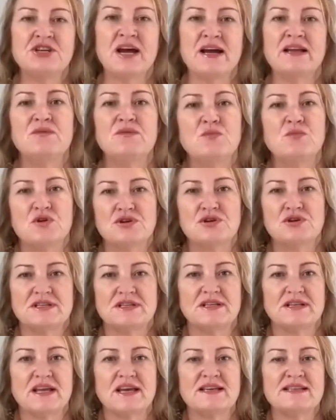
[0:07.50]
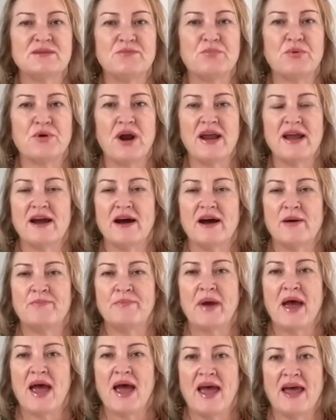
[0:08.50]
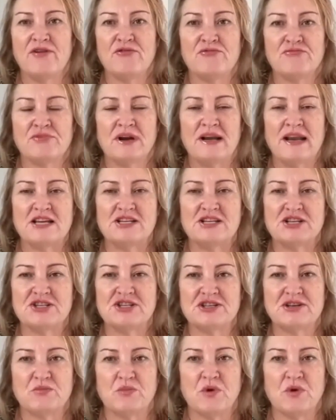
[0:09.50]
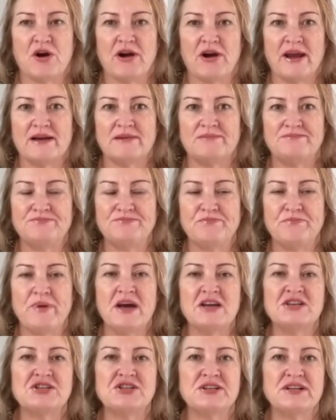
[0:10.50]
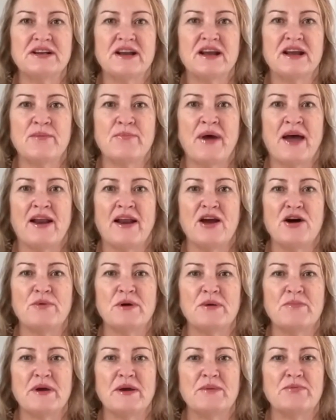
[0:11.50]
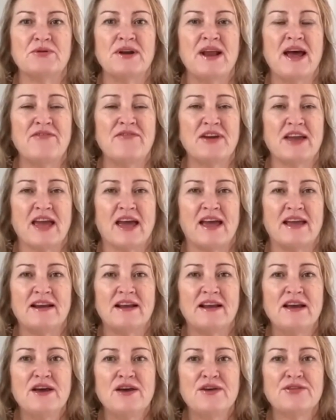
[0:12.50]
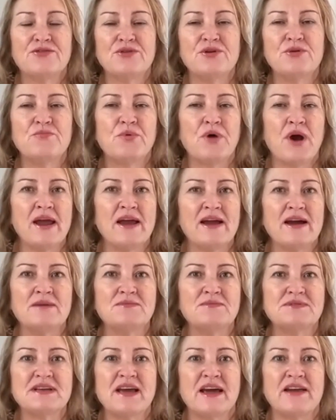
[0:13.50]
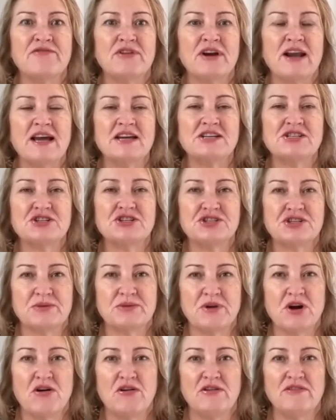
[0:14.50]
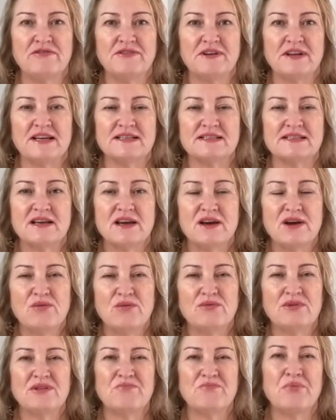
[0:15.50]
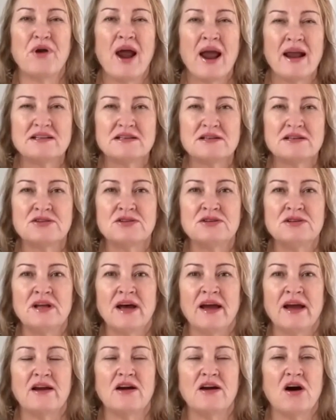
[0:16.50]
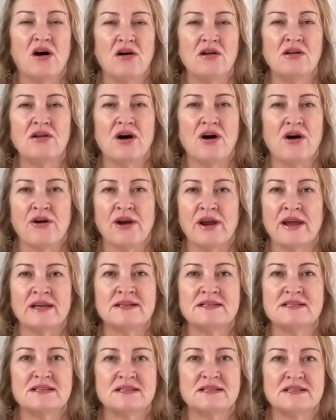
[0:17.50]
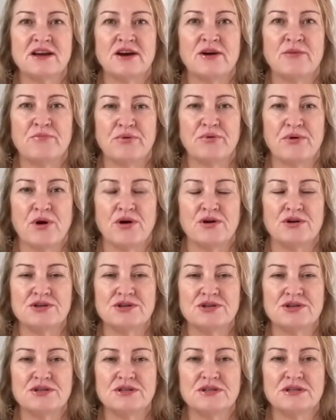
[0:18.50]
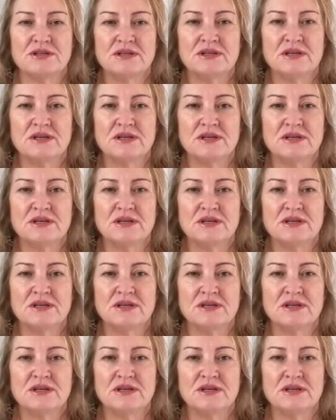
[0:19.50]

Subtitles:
Jacqueline Wharton is a breakup and relationship warrior, passionate about helping people navigate through breakups and relationship conflicts with a practical and goal-oriented approach.